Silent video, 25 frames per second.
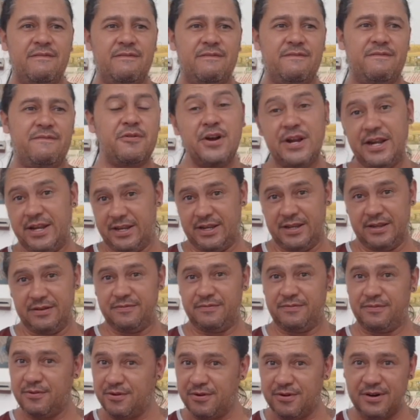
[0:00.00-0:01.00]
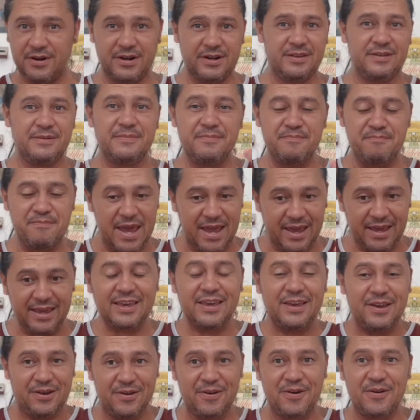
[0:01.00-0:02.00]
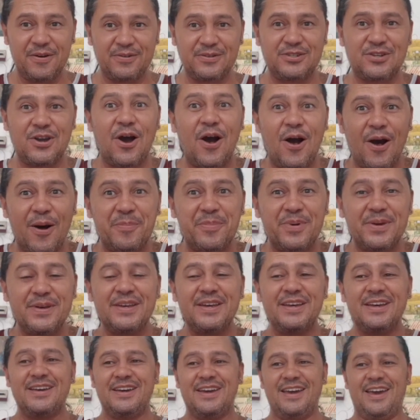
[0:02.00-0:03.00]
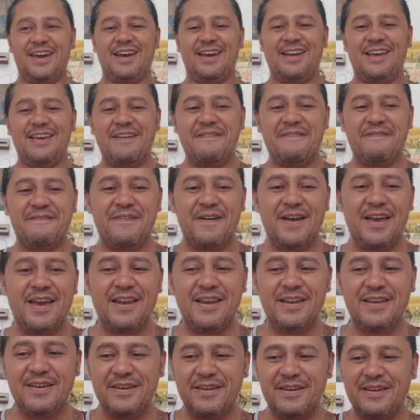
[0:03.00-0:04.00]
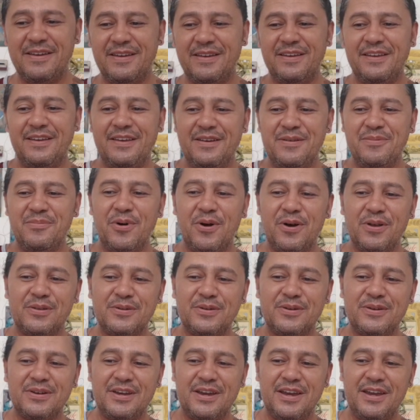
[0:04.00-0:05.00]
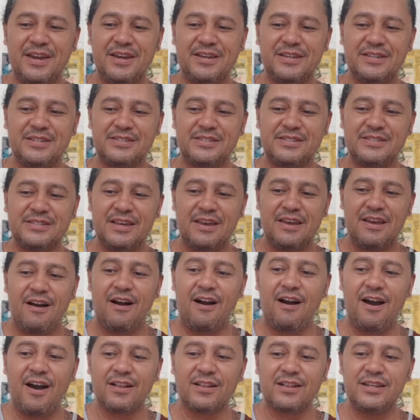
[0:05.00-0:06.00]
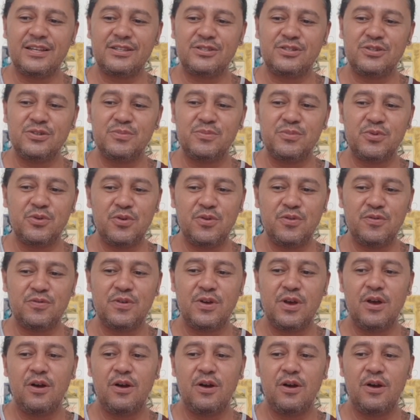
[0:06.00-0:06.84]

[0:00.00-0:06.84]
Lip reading: free for make your job. And if any motor is hardly to move